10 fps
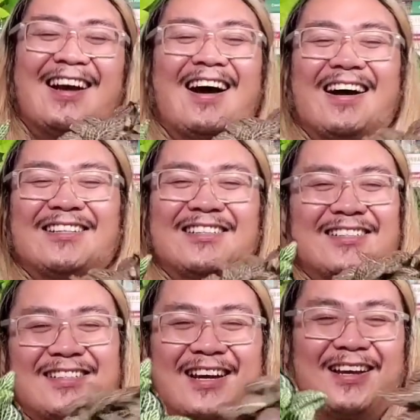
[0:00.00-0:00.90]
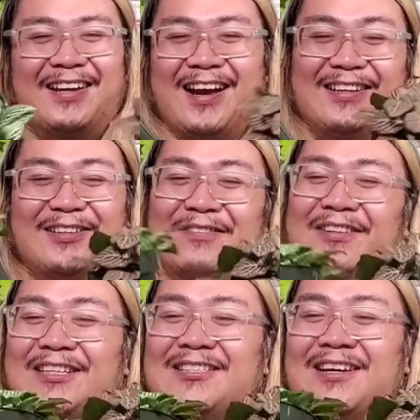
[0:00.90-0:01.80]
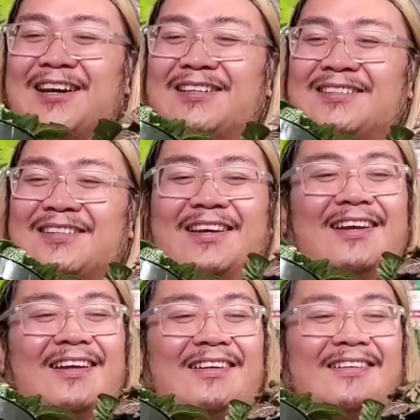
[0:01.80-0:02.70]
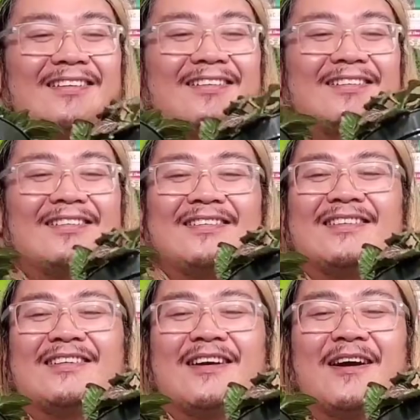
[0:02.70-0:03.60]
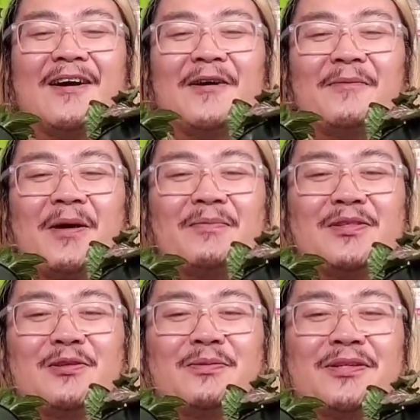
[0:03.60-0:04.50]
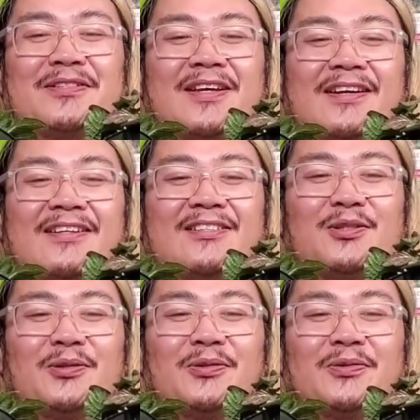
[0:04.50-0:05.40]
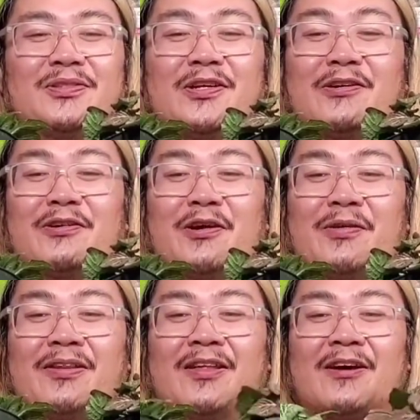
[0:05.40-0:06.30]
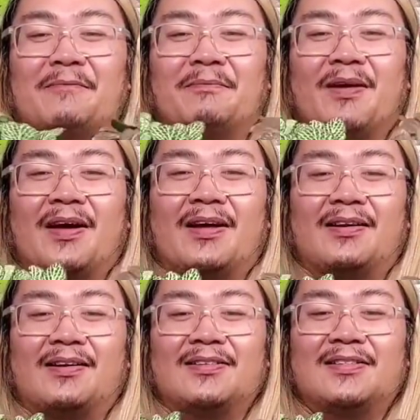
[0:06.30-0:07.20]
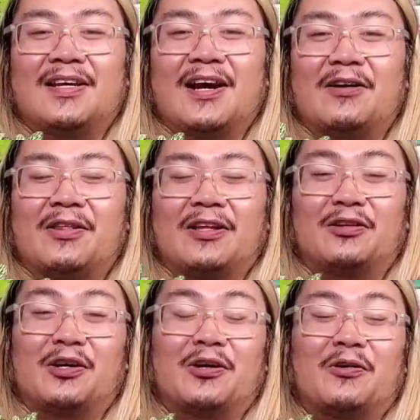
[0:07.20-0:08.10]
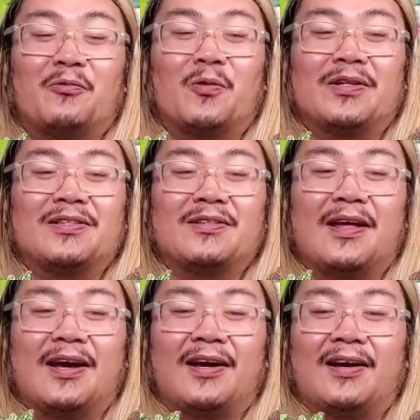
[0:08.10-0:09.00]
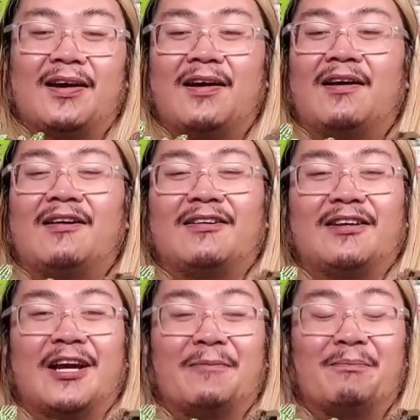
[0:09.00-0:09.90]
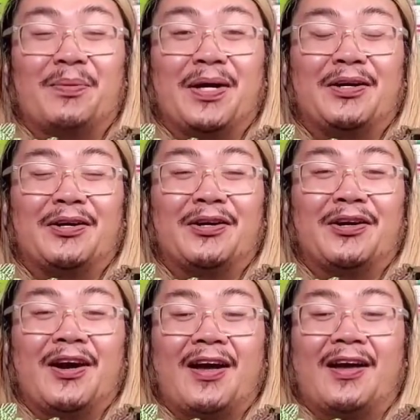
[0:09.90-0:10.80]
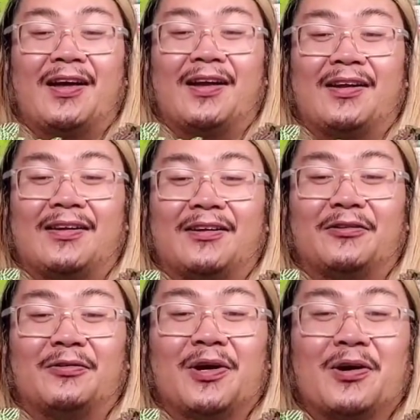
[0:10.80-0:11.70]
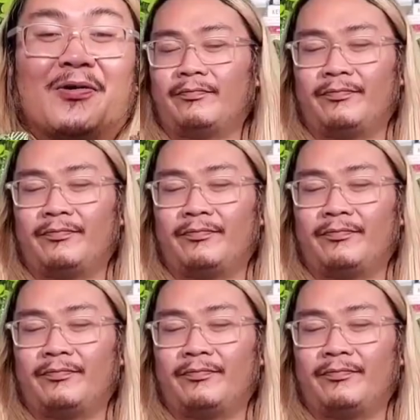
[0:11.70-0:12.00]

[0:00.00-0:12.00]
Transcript: I love these guys, and I'm super excited to start growing them and see how they look once they get bigger and grow.